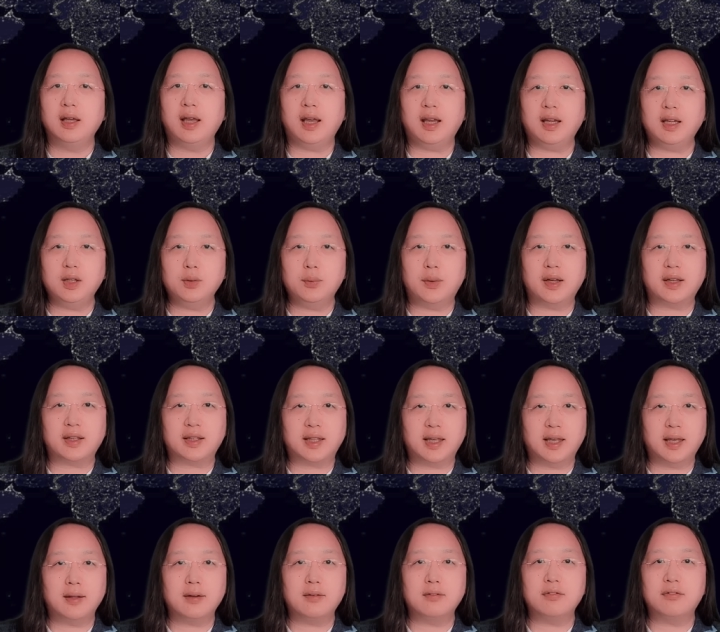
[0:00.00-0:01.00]
anyone
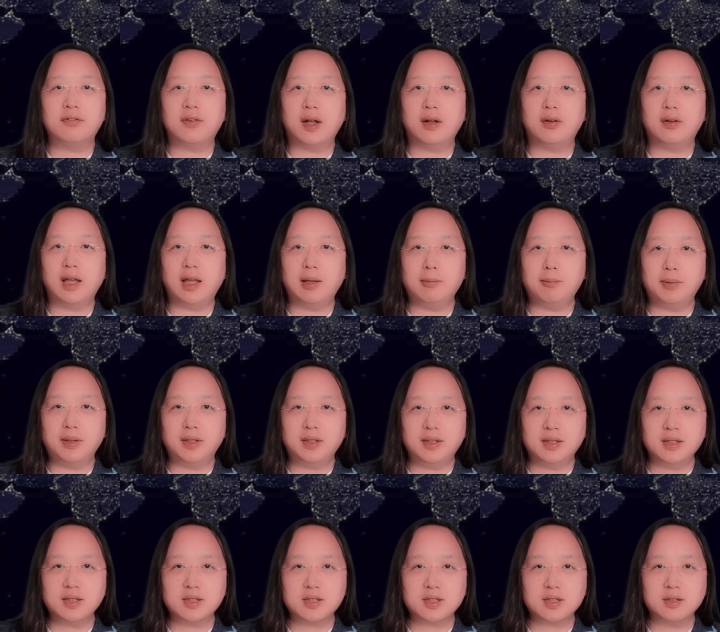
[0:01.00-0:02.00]
can file a
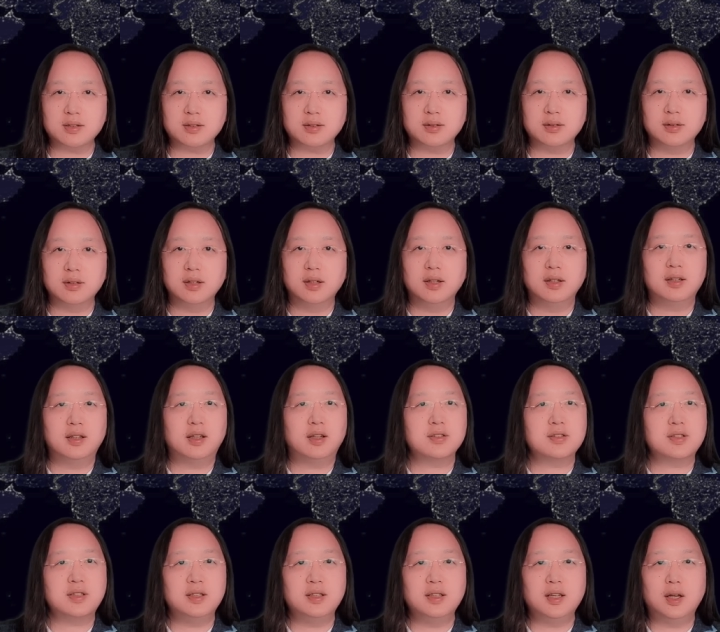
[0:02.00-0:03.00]
petition
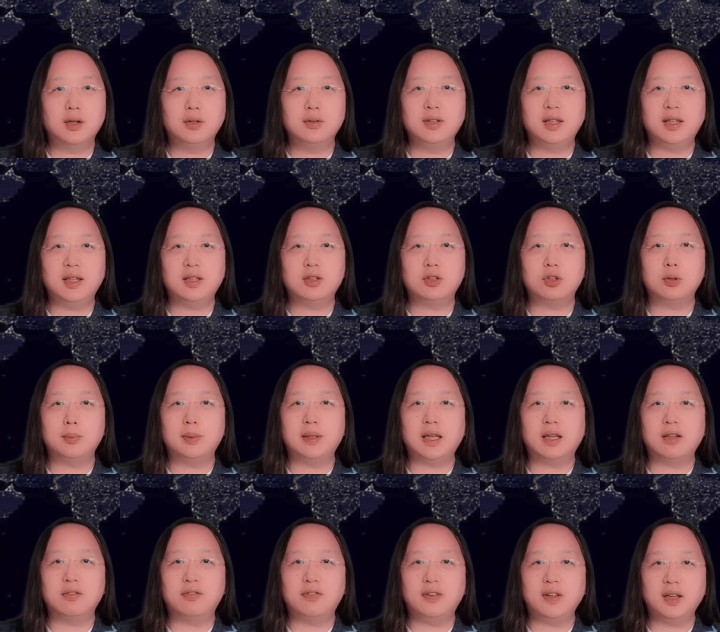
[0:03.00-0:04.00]
there's no need to be
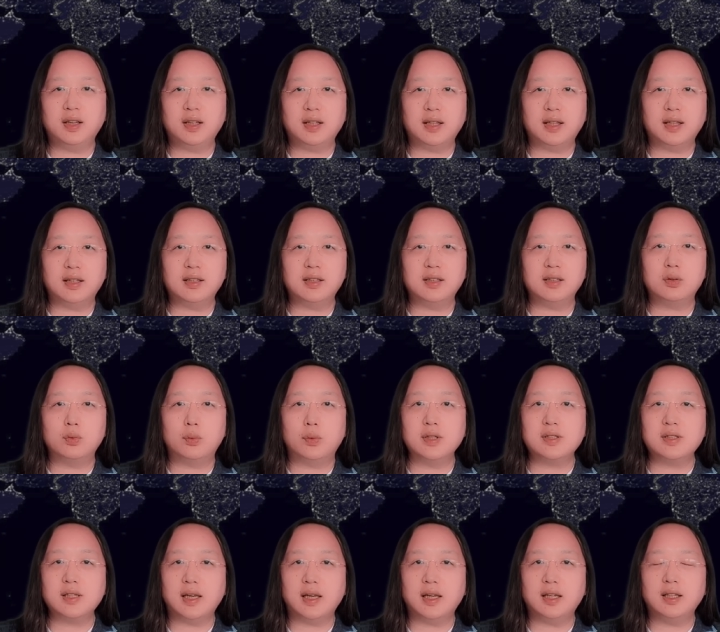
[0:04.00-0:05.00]
affiliated
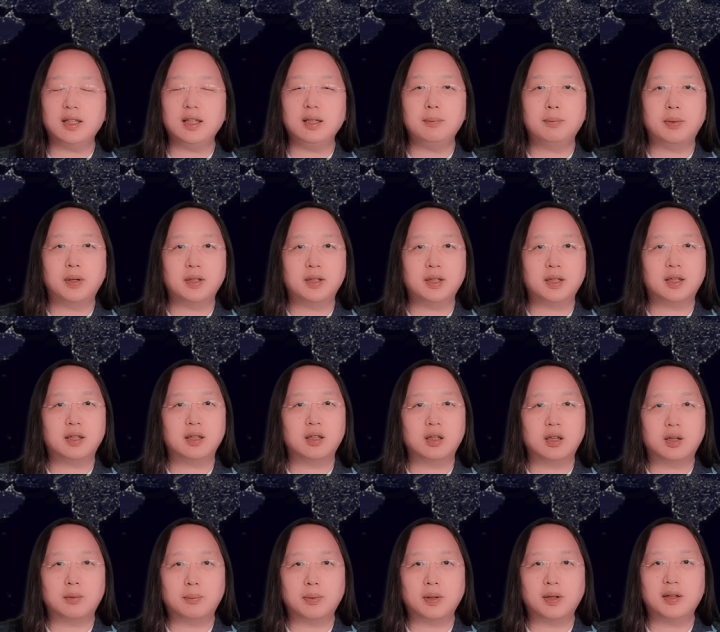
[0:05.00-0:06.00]
with any
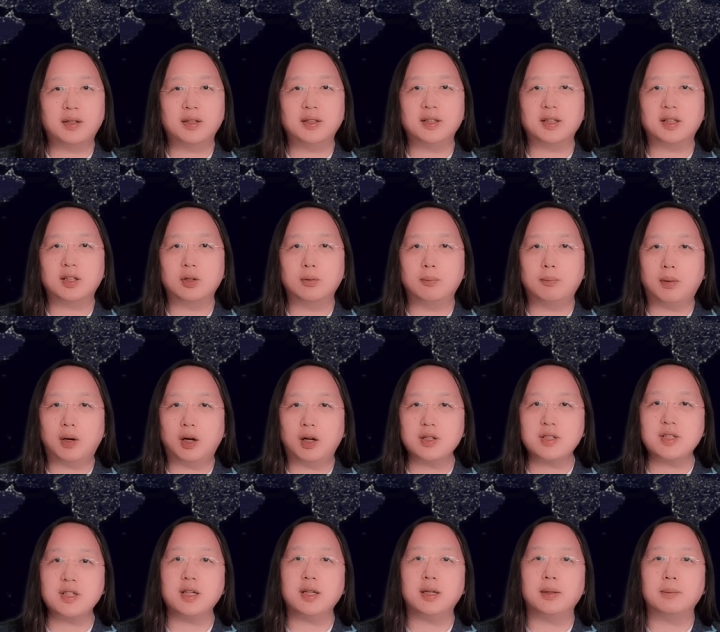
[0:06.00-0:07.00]
particular political
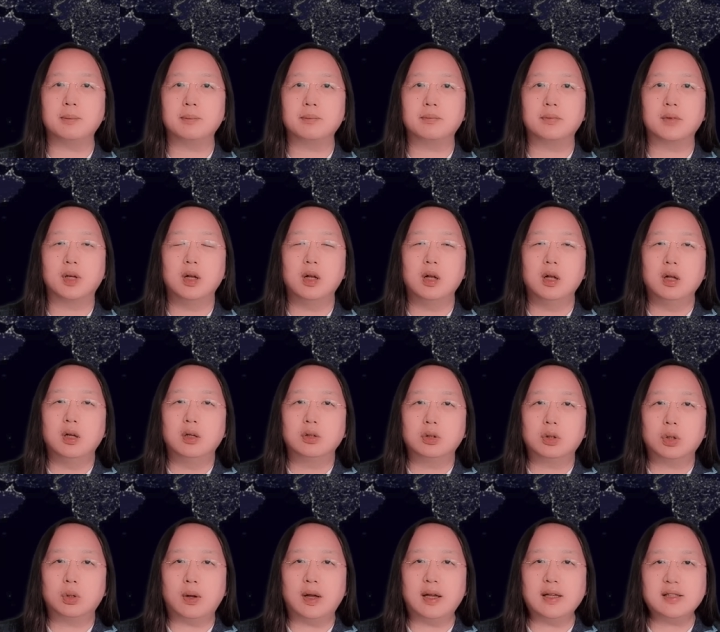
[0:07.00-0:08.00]
party.
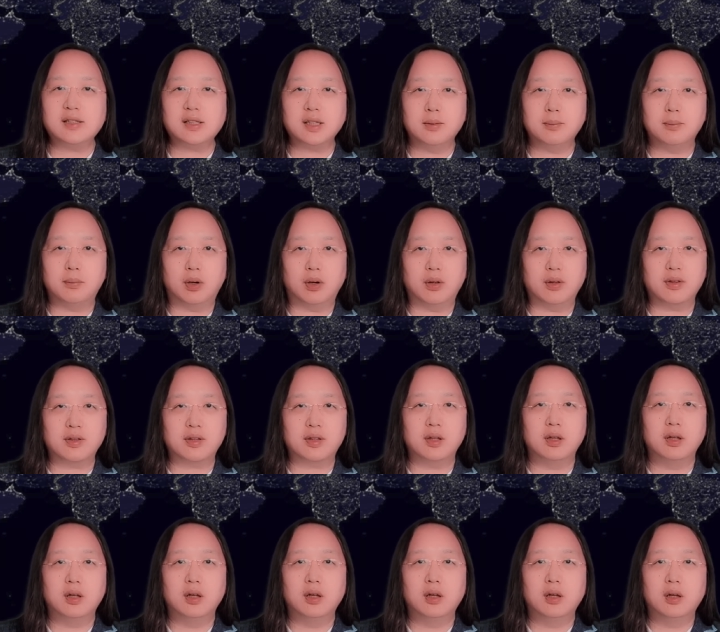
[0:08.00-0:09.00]
Twice a month,
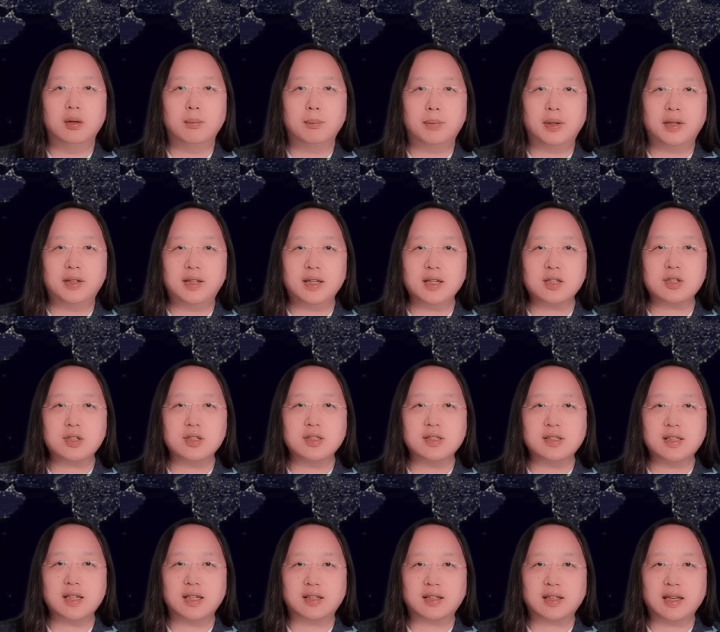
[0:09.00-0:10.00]
petitions
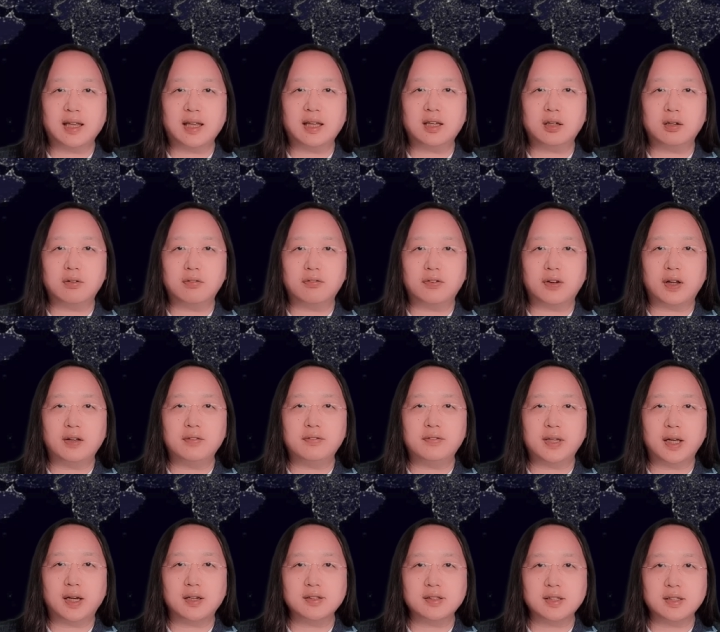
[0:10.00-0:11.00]
that gather
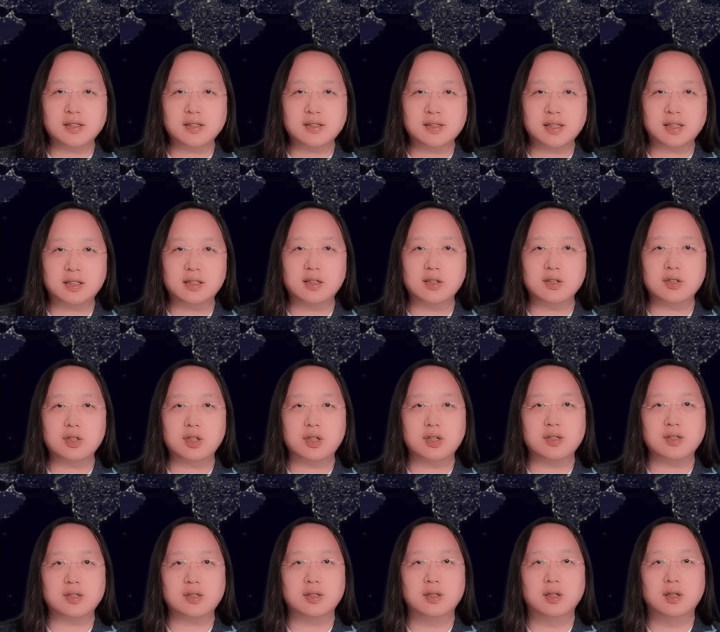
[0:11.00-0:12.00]
5,000
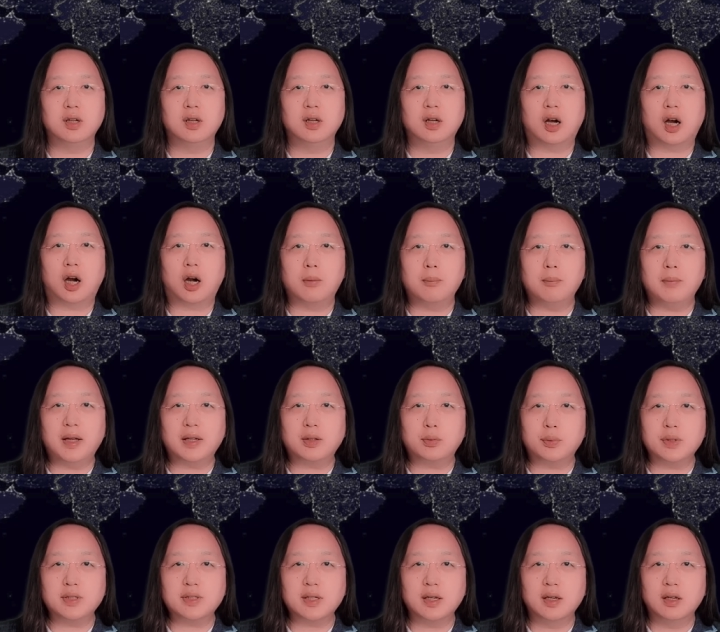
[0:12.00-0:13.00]
signatures are met
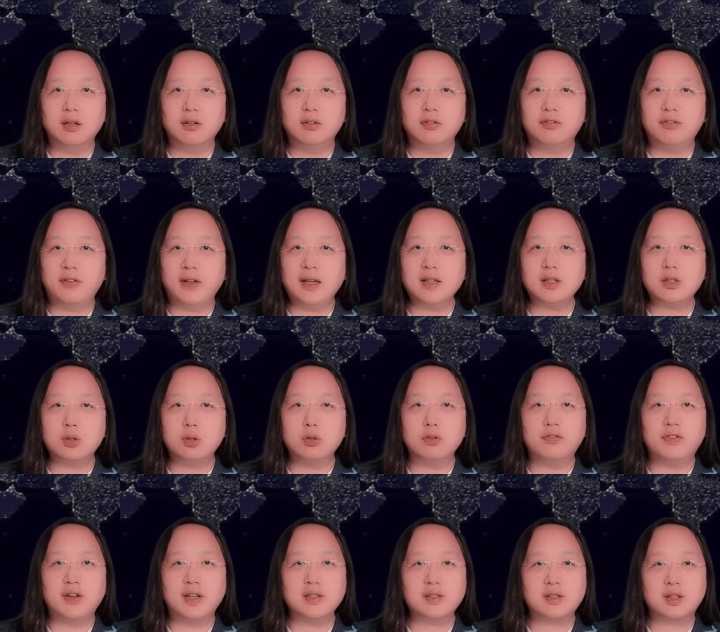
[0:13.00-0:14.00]
with face to
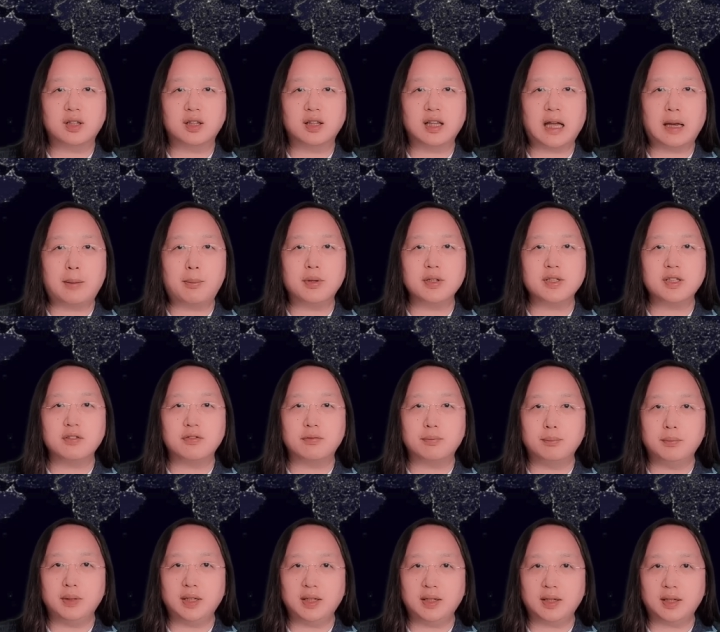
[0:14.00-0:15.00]
face collaborative
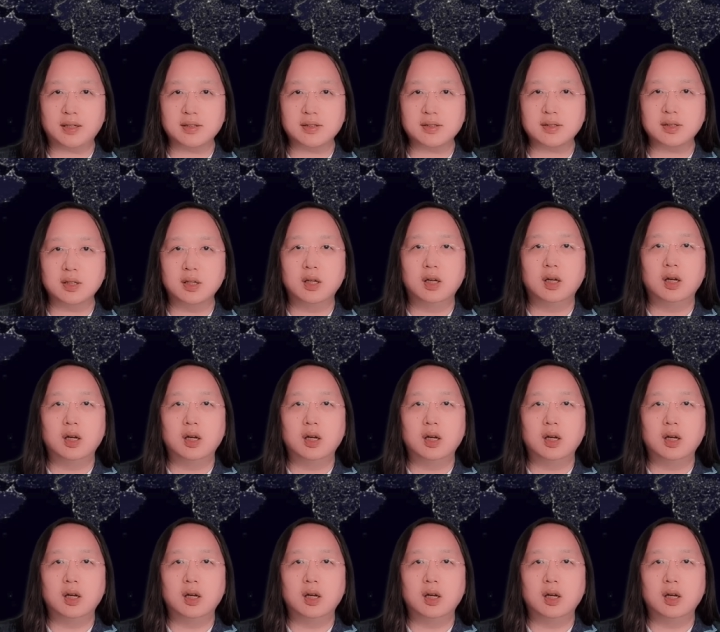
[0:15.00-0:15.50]
meetings